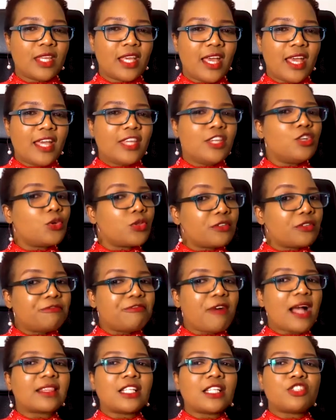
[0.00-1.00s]
You know, the
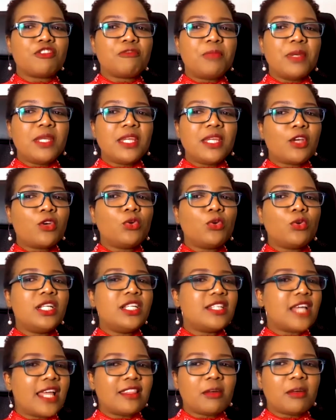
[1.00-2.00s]
fact that you've been a good
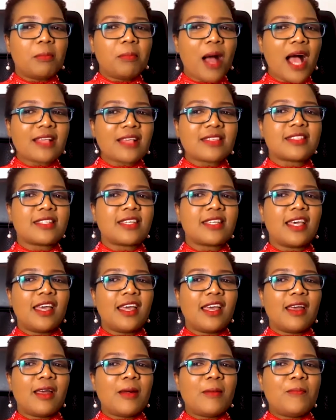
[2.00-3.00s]
leader in the past
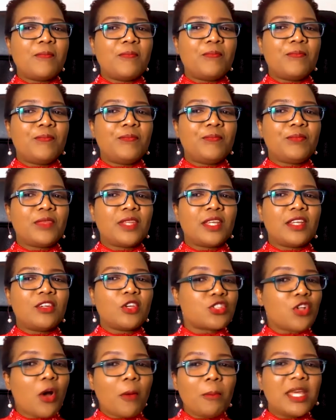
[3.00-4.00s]
does
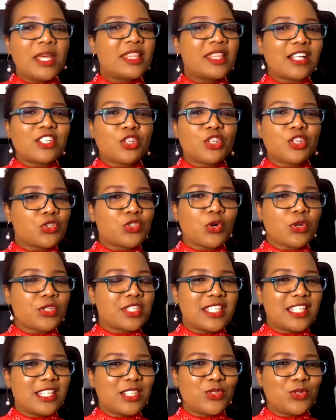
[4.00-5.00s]
not mean that you'll
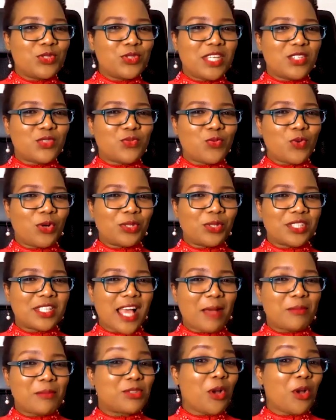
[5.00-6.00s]
succeed in today's world.
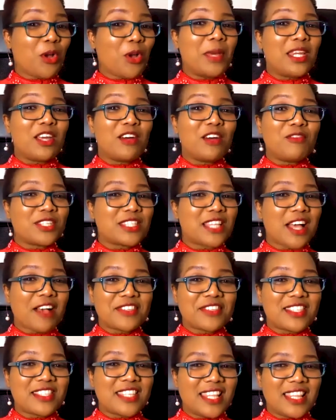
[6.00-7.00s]
I'm sure many of us have
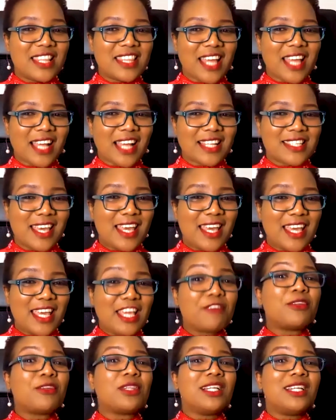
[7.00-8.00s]
seen that.
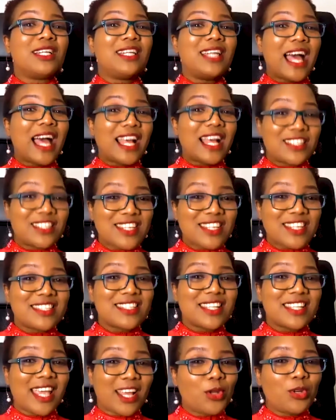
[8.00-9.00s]
Even the largest
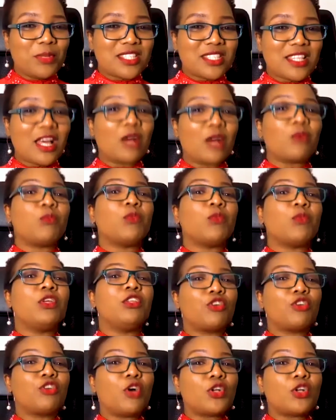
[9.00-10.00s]
economies that we
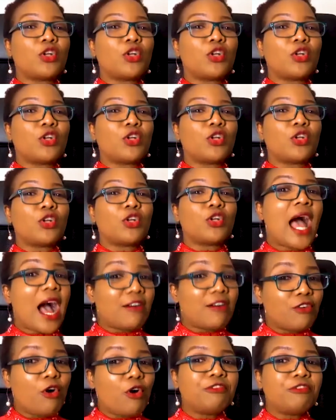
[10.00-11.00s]
thought were stable
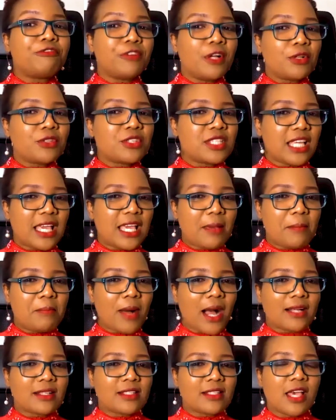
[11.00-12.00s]
have all felt
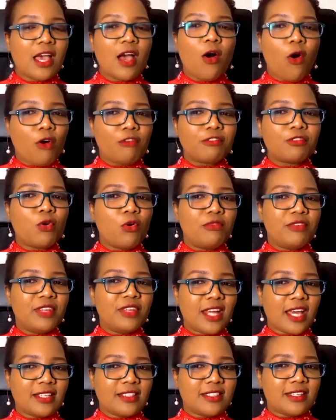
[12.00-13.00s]
the impact of
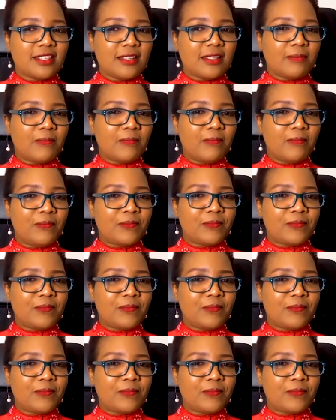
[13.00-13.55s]
COVID-19.